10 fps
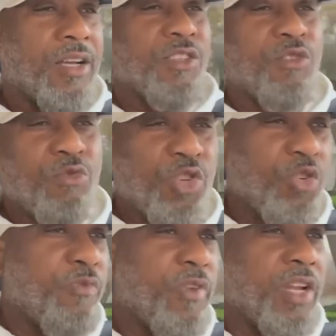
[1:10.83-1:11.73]

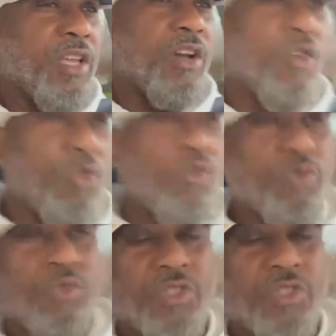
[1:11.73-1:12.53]
YouTube videos